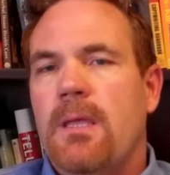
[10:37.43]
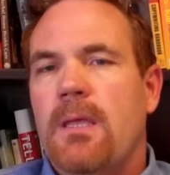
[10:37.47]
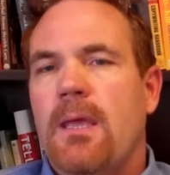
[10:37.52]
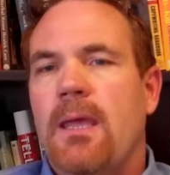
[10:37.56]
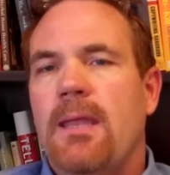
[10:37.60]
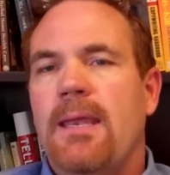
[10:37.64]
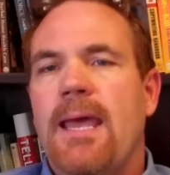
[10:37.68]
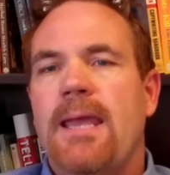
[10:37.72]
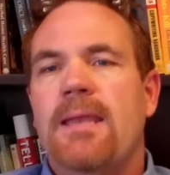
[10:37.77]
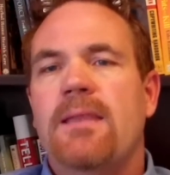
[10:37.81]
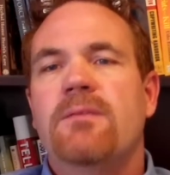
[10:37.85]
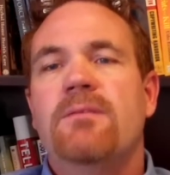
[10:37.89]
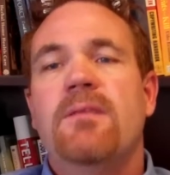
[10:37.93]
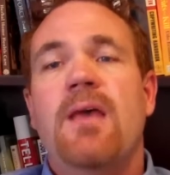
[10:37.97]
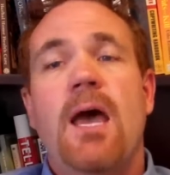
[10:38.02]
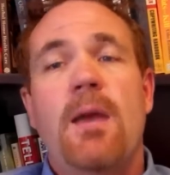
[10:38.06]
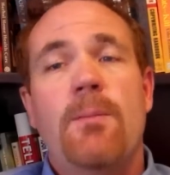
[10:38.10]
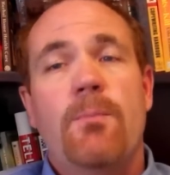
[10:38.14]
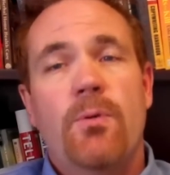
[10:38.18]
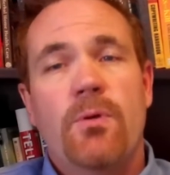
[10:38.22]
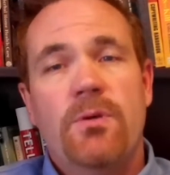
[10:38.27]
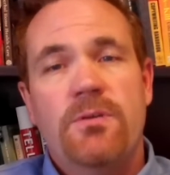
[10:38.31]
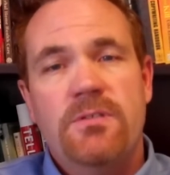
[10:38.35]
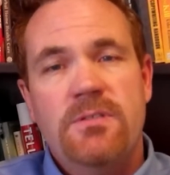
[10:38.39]
and that is
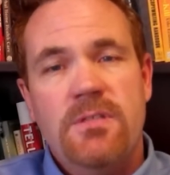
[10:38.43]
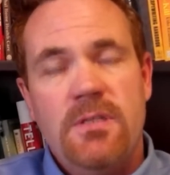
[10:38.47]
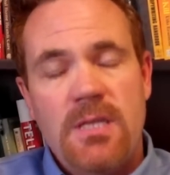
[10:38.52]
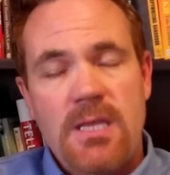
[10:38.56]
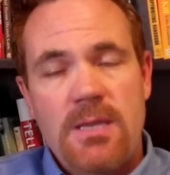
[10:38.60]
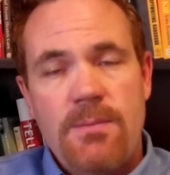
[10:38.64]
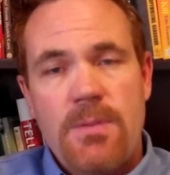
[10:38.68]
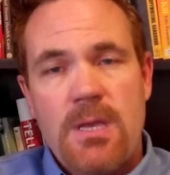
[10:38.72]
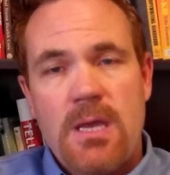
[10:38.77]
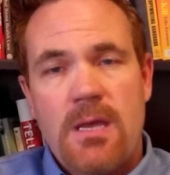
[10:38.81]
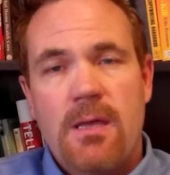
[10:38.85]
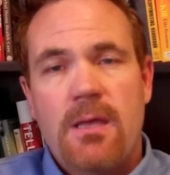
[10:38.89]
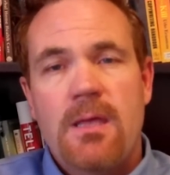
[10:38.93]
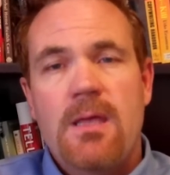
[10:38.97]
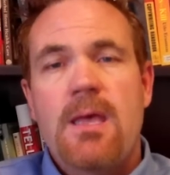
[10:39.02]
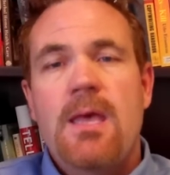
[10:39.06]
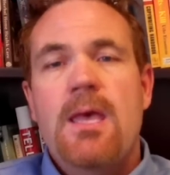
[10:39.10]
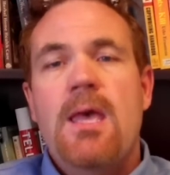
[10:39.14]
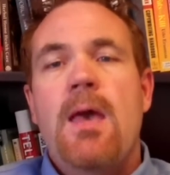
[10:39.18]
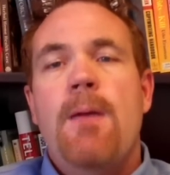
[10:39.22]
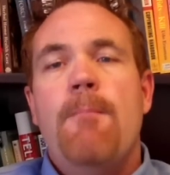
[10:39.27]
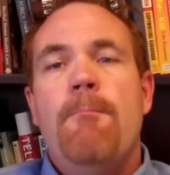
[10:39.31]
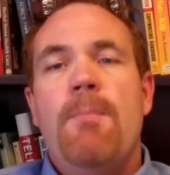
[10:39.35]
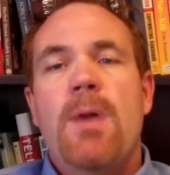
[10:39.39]
hyperinsulinemia.
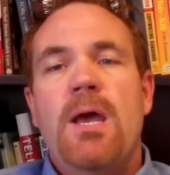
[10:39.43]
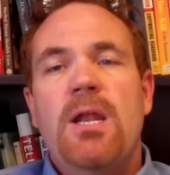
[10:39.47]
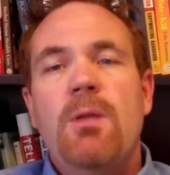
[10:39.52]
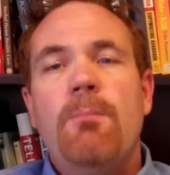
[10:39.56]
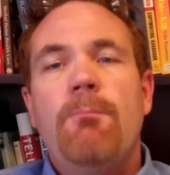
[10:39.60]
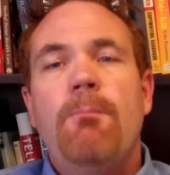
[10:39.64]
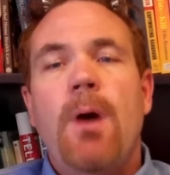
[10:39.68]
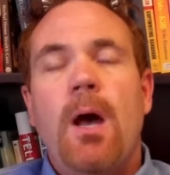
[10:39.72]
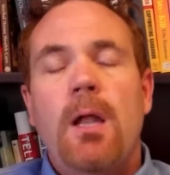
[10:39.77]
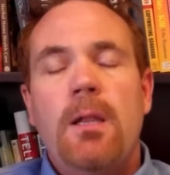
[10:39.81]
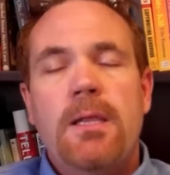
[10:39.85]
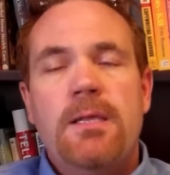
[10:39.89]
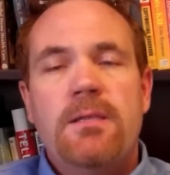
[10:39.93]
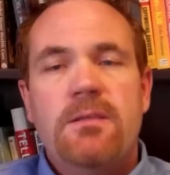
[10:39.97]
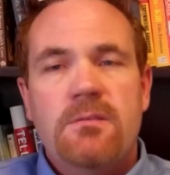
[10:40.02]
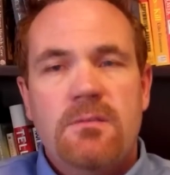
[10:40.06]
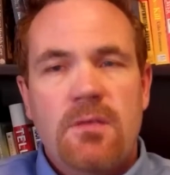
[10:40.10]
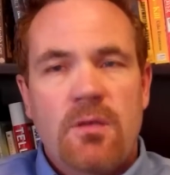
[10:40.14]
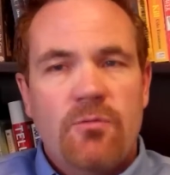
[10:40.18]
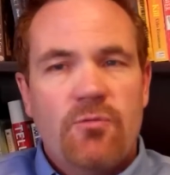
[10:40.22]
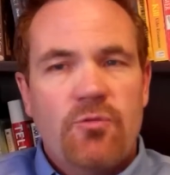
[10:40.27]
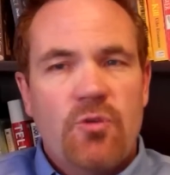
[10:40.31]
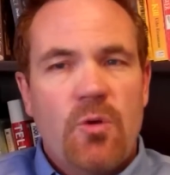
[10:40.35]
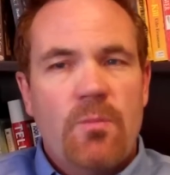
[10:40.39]
Metabolic
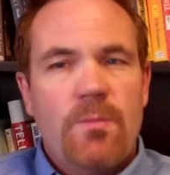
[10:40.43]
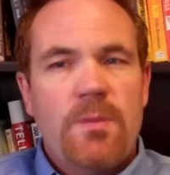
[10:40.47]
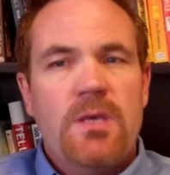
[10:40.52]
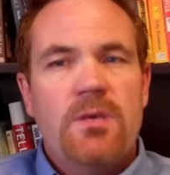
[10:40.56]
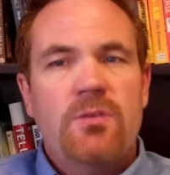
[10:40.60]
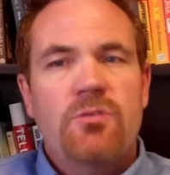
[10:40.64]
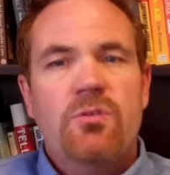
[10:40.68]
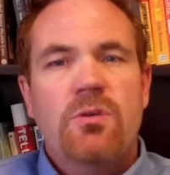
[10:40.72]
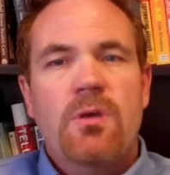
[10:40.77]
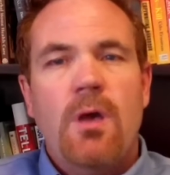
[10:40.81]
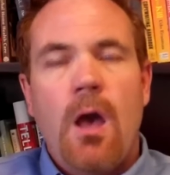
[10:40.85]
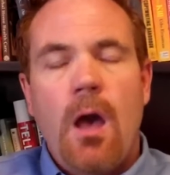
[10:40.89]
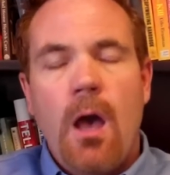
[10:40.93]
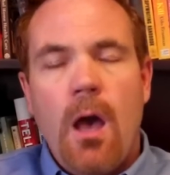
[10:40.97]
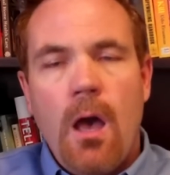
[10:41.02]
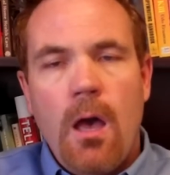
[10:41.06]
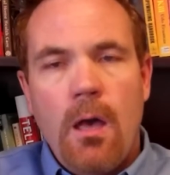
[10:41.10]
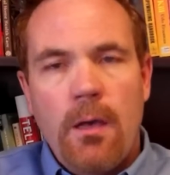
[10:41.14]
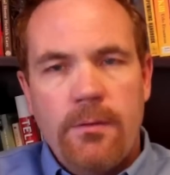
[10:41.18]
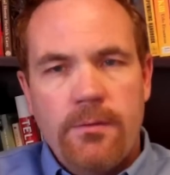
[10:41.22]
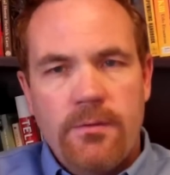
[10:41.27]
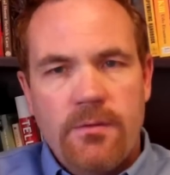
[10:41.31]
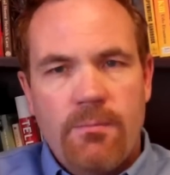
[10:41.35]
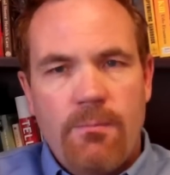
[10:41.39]
syndrome is
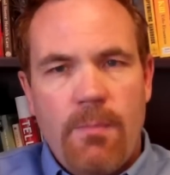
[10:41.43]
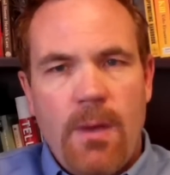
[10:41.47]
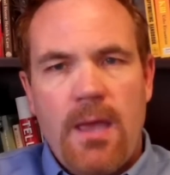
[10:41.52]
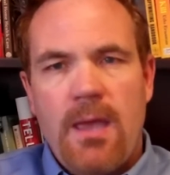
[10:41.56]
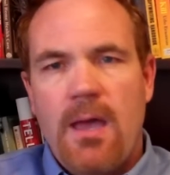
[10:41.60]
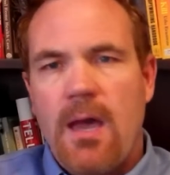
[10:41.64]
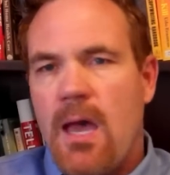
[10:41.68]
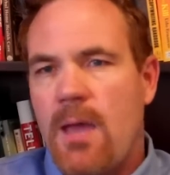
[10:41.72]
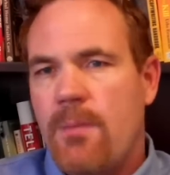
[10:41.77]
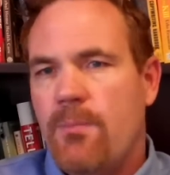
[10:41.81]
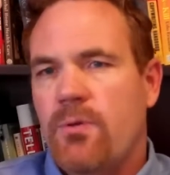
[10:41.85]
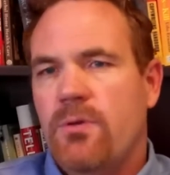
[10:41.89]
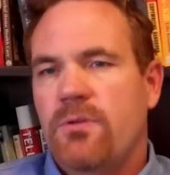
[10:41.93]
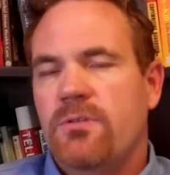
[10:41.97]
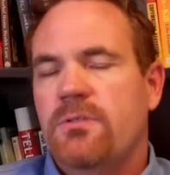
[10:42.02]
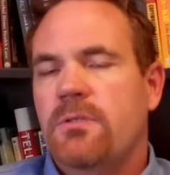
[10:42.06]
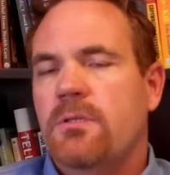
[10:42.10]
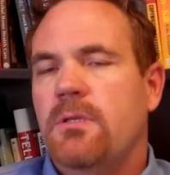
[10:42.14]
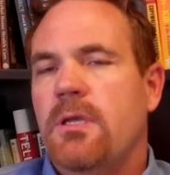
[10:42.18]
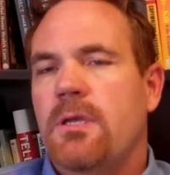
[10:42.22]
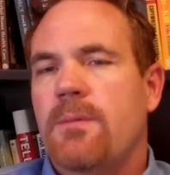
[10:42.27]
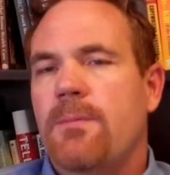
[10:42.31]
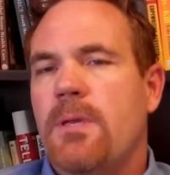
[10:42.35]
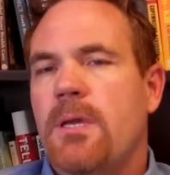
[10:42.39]
caused by
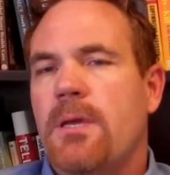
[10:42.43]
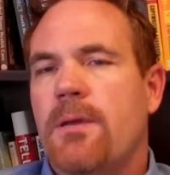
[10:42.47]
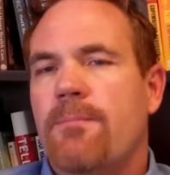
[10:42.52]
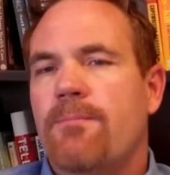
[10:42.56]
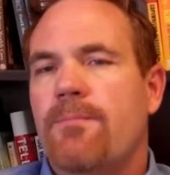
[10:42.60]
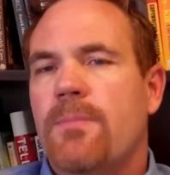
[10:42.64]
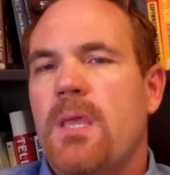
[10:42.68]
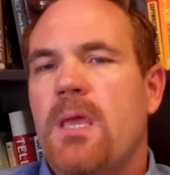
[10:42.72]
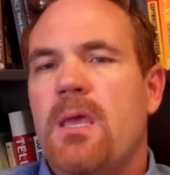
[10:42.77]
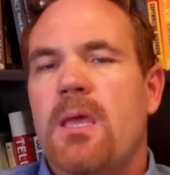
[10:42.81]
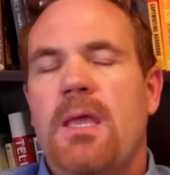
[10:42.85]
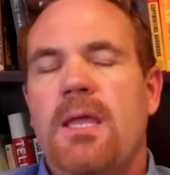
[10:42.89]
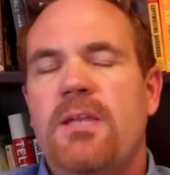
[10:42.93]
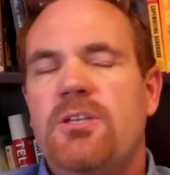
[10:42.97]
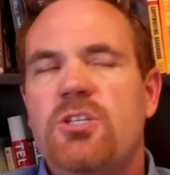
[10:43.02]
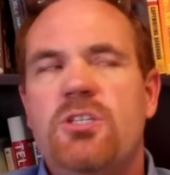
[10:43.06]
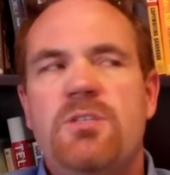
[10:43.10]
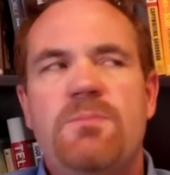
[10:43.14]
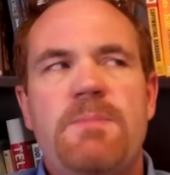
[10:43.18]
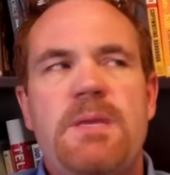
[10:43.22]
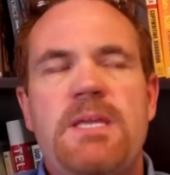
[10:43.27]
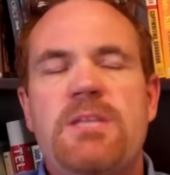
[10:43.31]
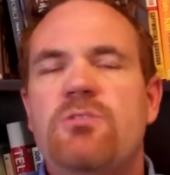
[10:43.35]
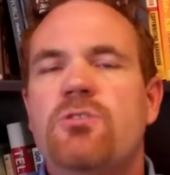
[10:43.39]
hyperinsulinemia. It
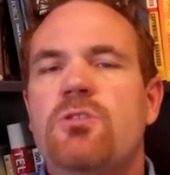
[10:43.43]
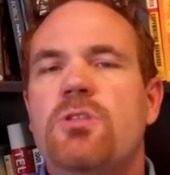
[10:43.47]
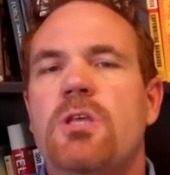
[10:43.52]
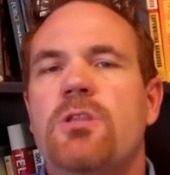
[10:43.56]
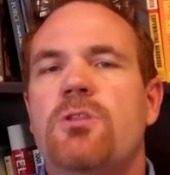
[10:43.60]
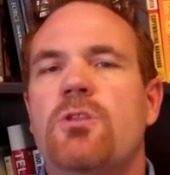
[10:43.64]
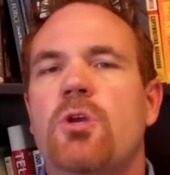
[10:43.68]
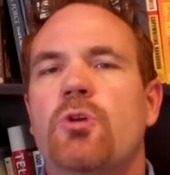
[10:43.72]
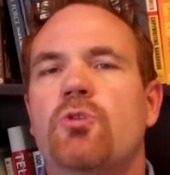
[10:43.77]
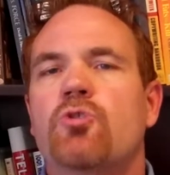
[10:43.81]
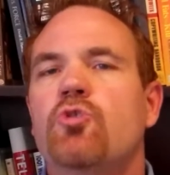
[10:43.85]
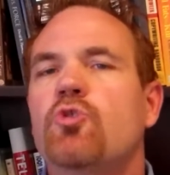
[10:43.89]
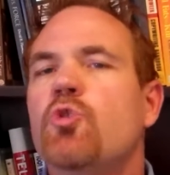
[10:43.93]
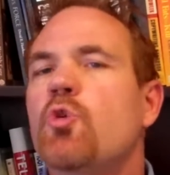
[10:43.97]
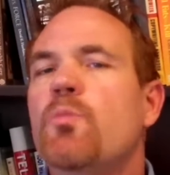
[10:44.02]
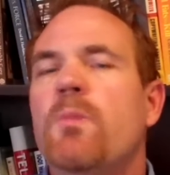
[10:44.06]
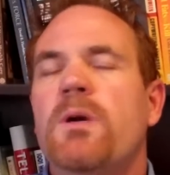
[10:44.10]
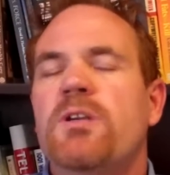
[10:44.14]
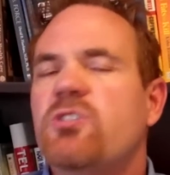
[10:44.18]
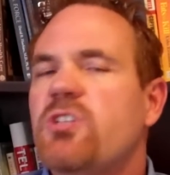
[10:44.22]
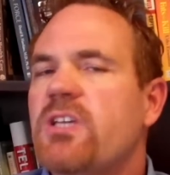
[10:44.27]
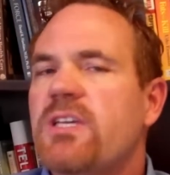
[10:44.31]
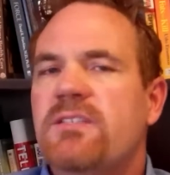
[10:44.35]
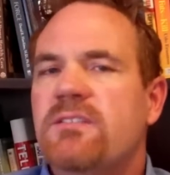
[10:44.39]
just means that there's too
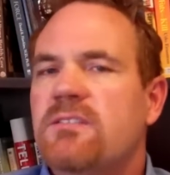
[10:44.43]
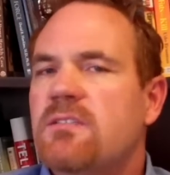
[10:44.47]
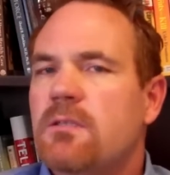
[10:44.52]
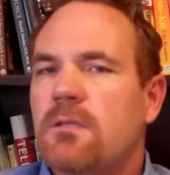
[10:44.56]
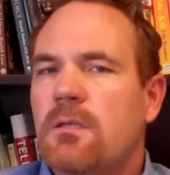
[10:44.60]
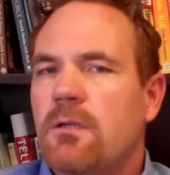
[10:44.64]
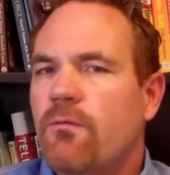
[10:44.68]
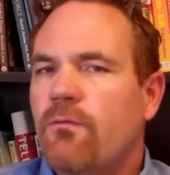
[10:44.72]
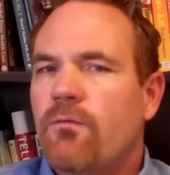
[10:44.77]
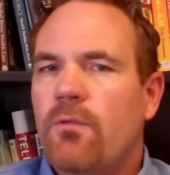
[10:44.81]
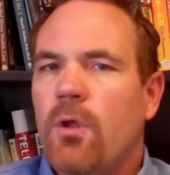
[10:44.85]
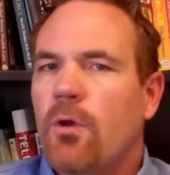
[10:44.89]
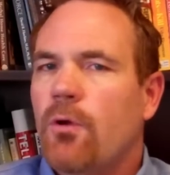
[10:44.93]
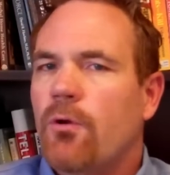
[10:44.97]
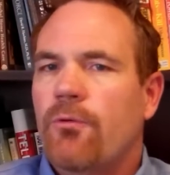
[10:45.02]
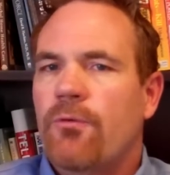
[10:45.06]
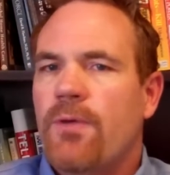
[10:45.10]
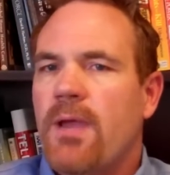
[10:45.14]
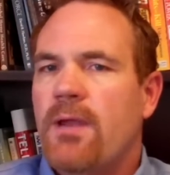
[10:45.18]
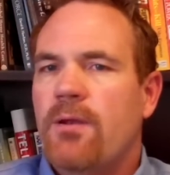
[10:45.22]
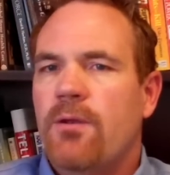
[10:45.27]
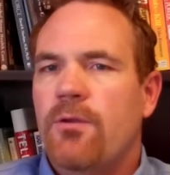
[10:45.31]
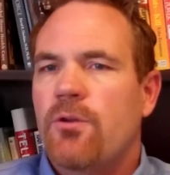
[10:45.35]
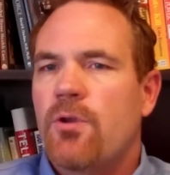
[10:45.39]
much insulin floating
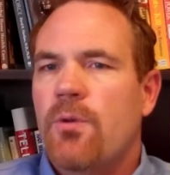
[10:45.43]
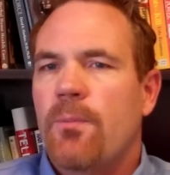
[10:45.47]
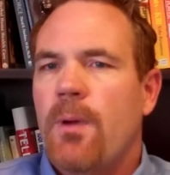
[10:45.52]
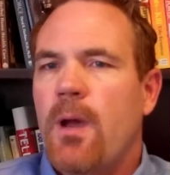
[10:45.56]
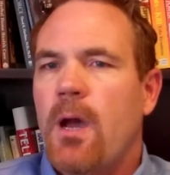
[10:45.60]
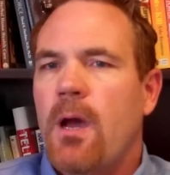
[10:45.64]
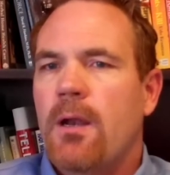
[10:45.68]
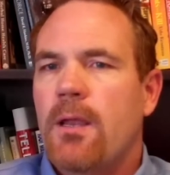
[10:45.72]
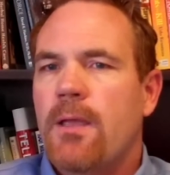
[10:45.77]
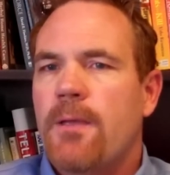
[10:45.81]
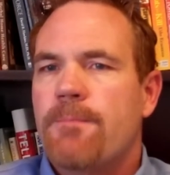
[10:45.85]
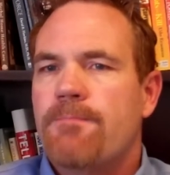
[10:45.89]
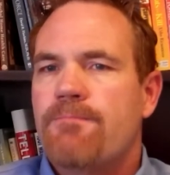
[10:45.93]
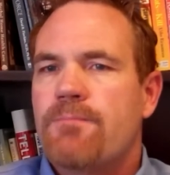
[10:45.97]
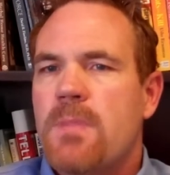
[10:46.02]
around in your body.